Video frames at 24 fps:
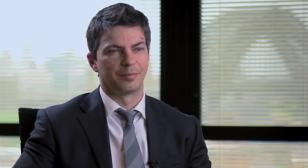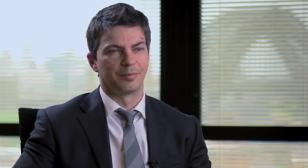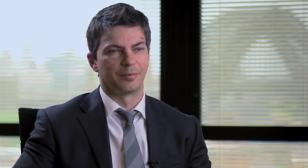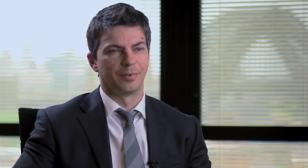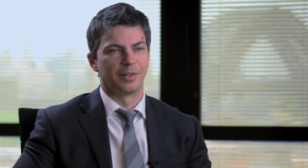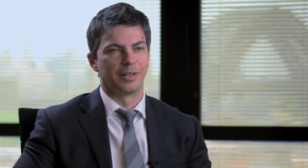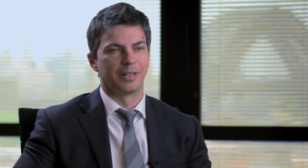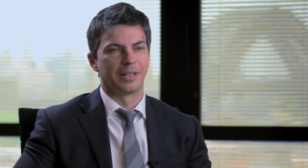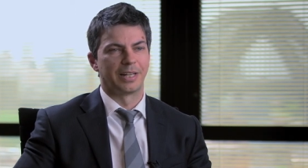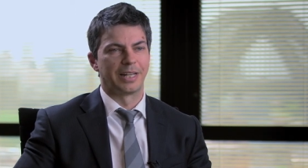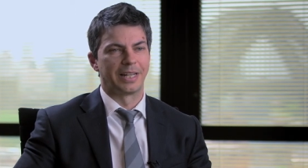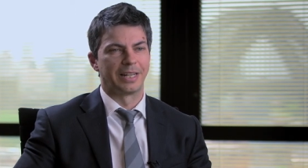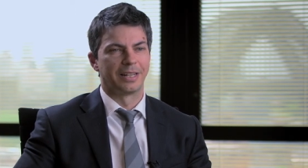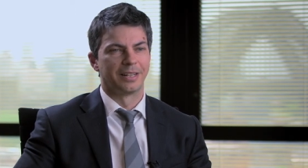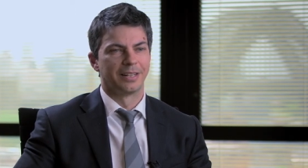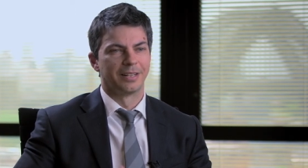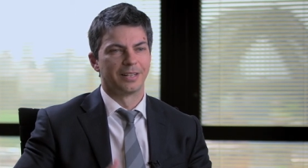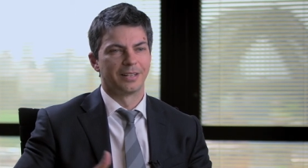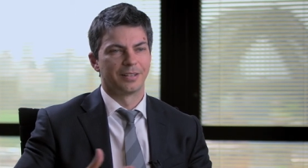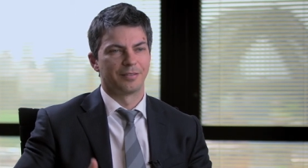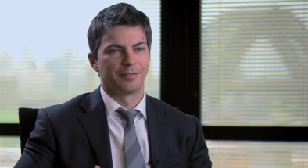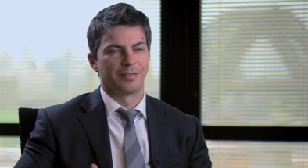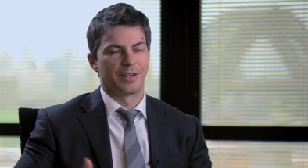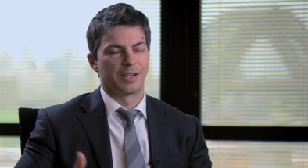really
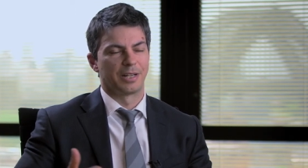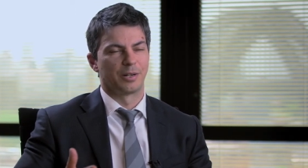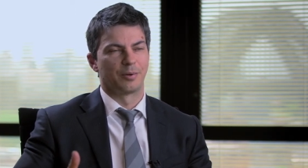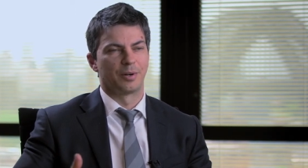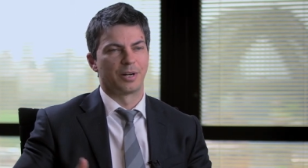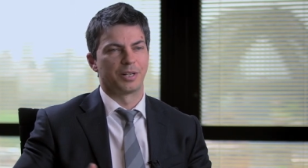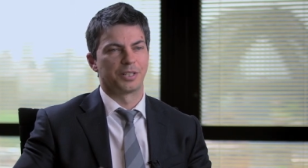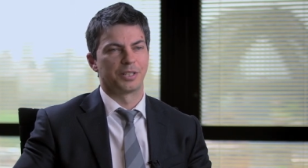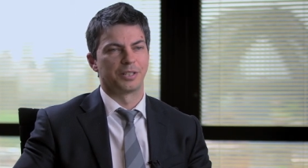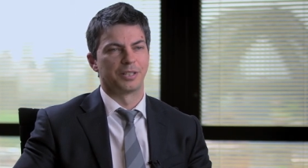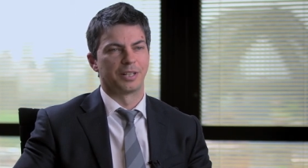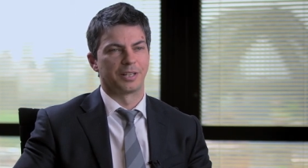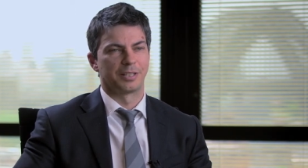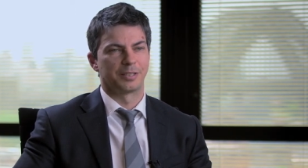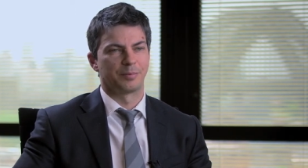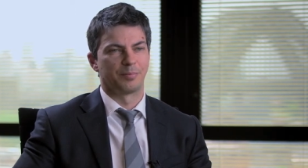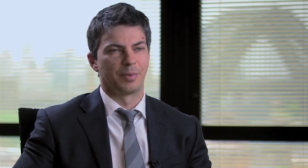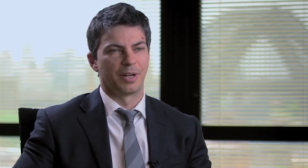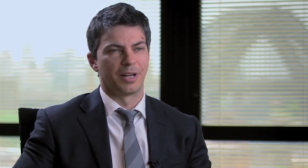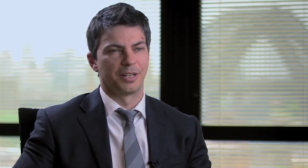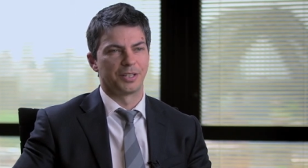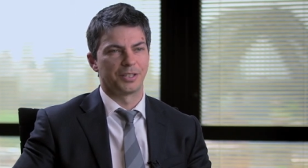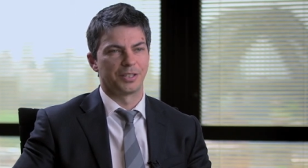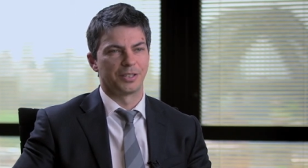valuation
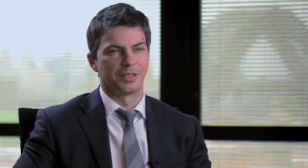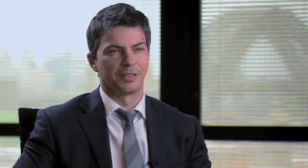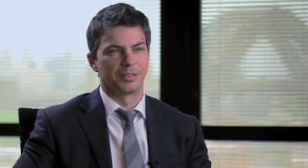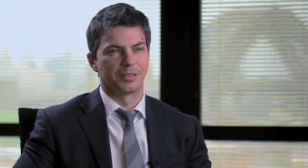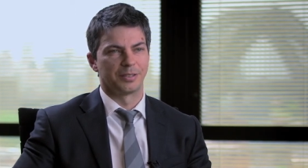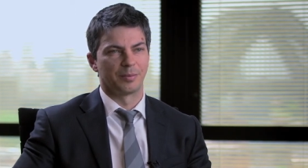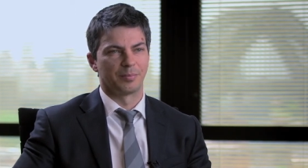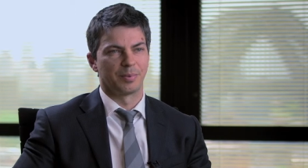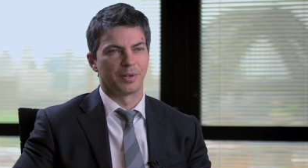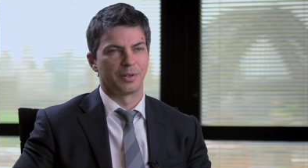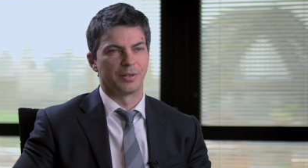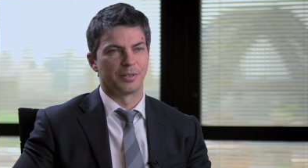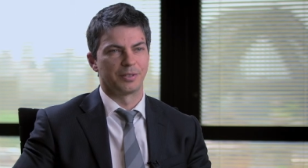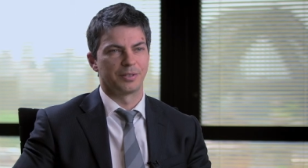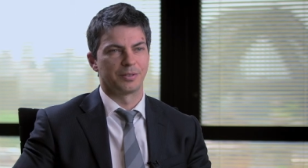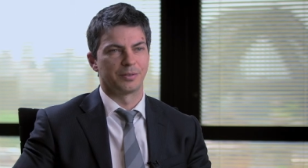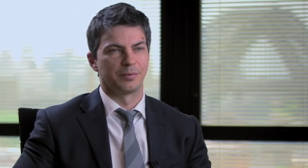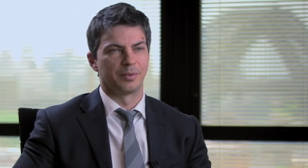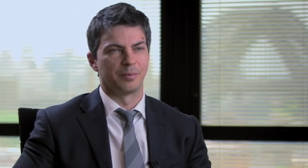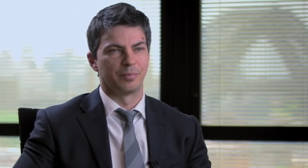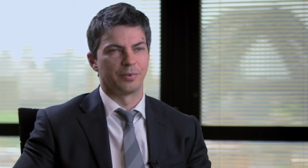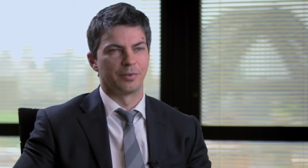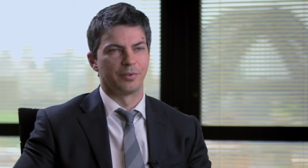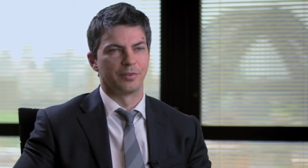expansion as opposed
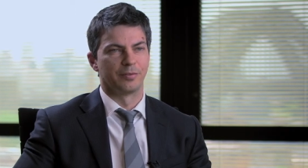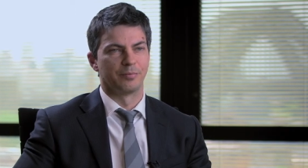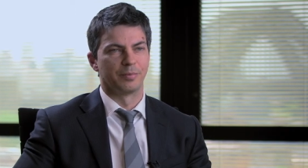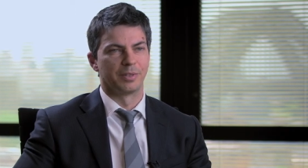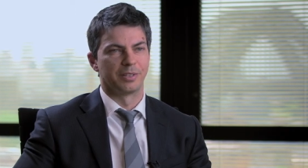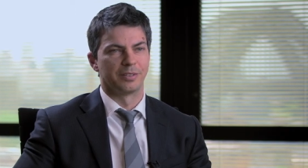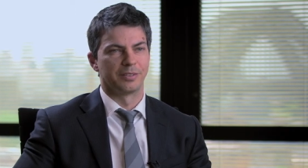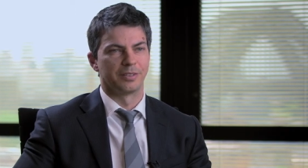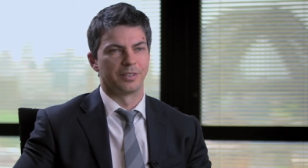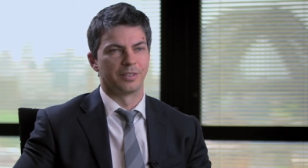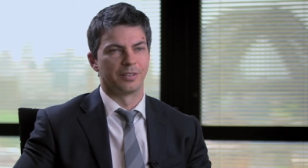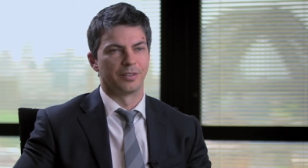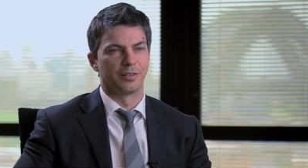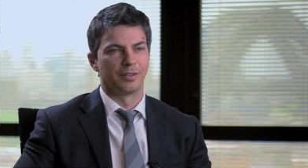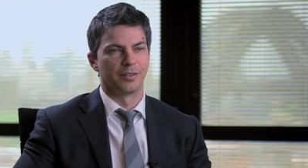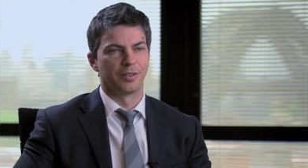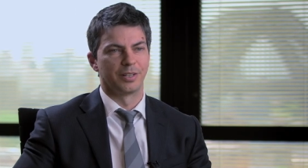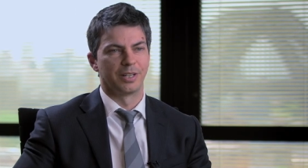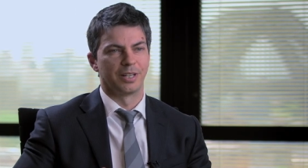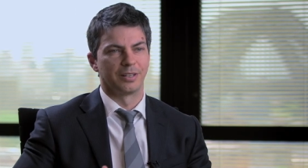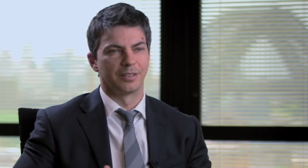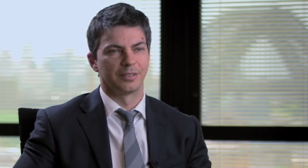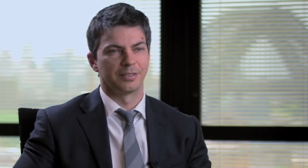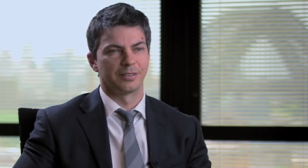to improvements in
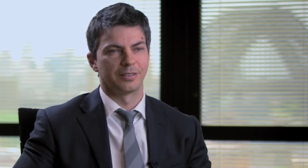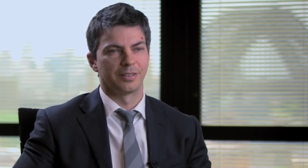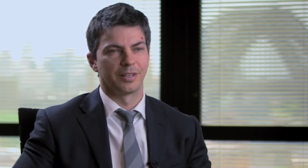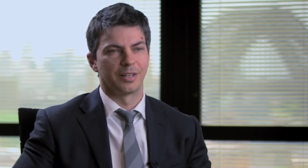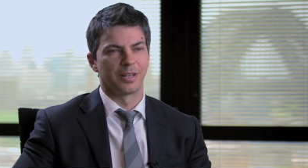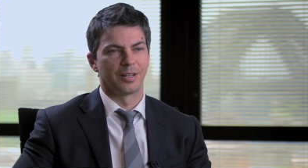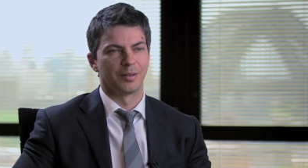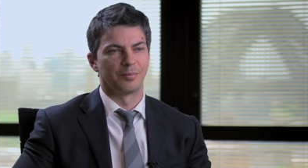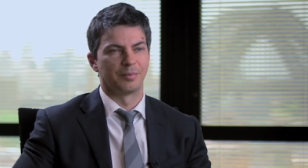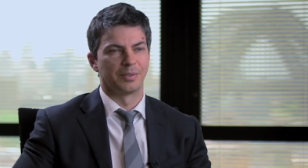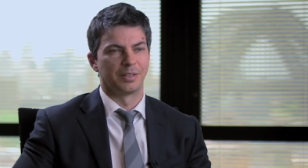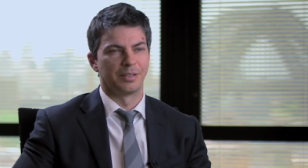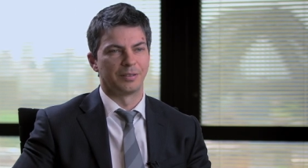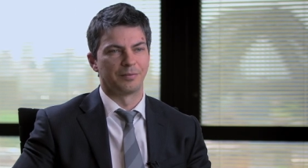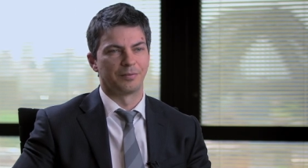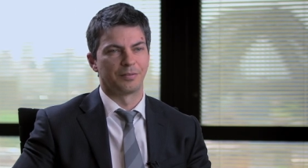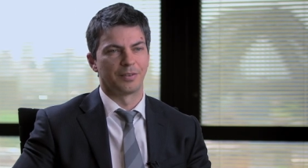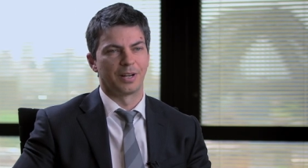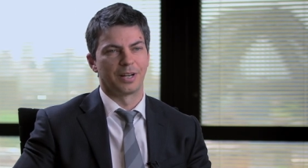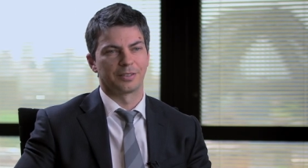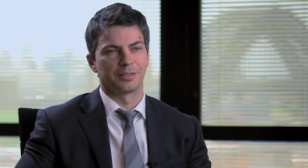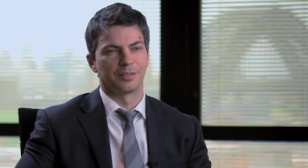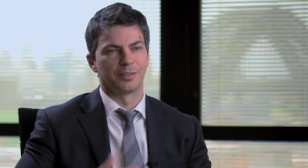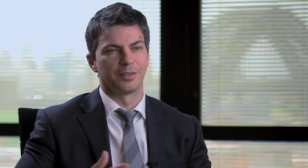earnings. In
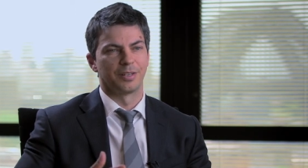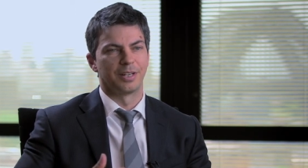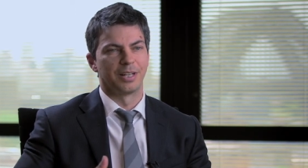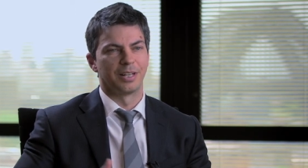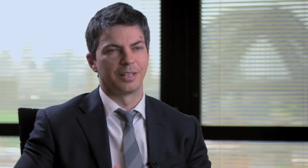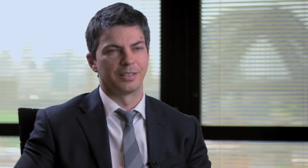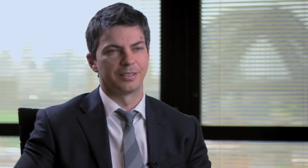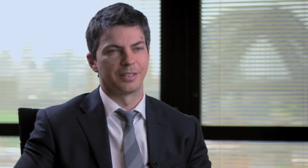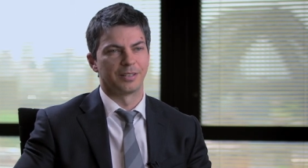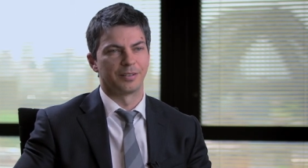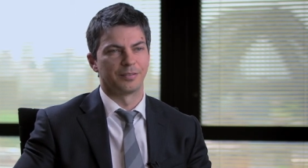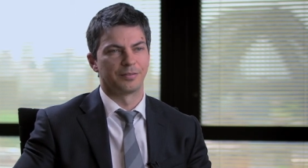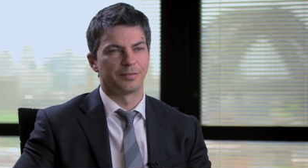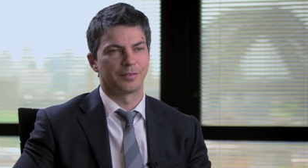fact, earnings